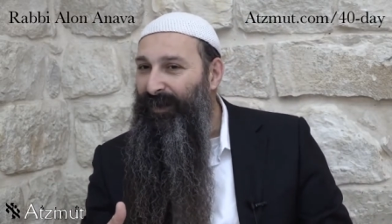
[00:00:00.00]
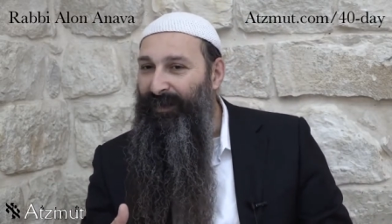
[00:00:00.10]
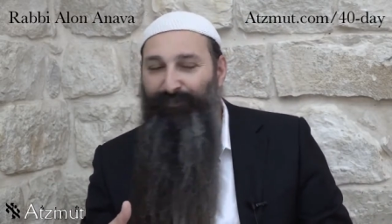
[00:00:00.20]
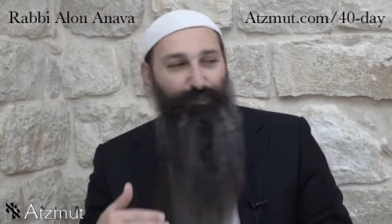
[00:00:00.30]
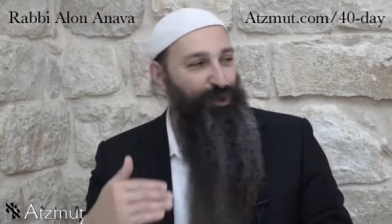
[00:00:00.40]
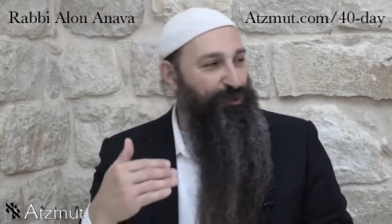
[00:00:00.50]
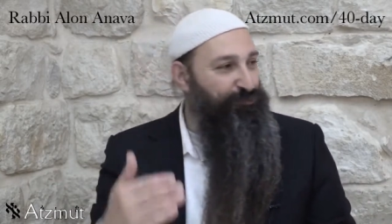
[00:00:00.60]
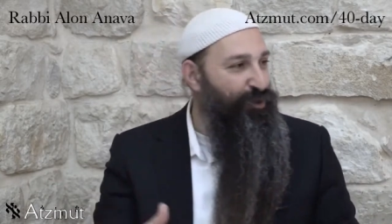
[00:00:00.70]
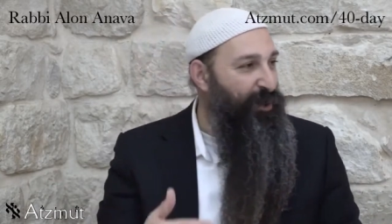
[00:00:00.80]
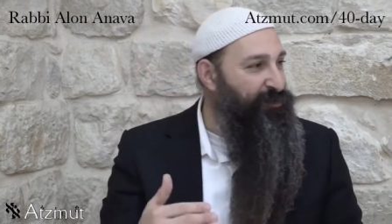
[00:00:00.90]
which
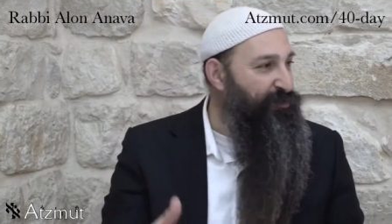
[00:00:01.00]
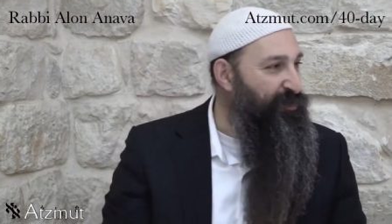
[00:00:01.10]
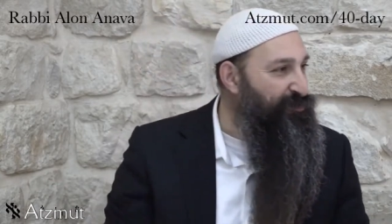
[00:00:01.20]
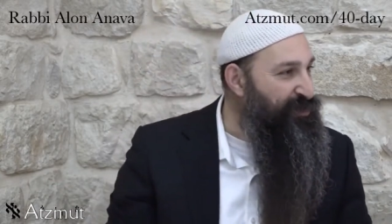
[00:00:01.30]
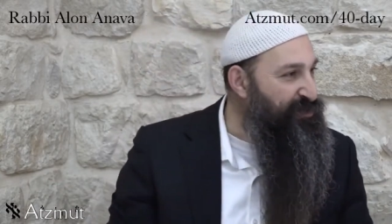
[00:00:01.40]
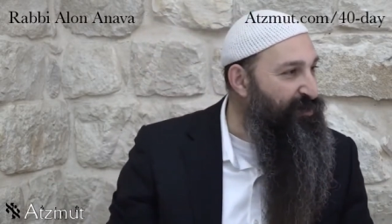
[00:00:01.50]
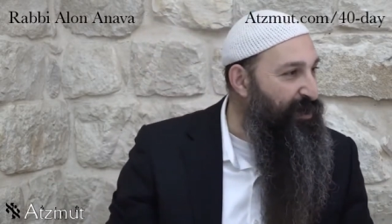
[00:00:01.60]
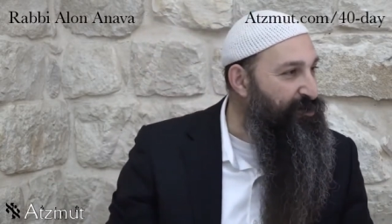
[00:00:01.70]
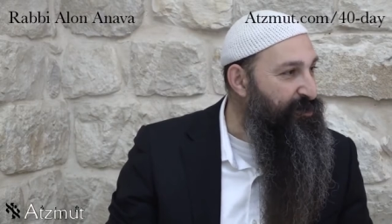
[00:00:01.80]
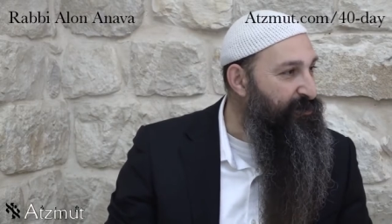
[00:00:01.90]
brought to their
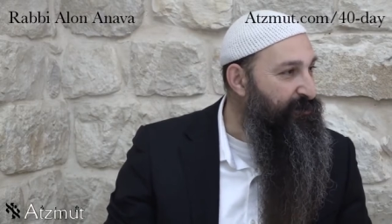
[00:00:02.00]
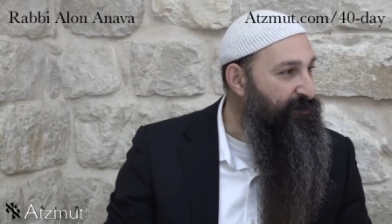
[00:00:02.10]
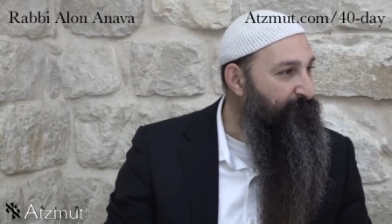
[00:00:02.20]
destruction.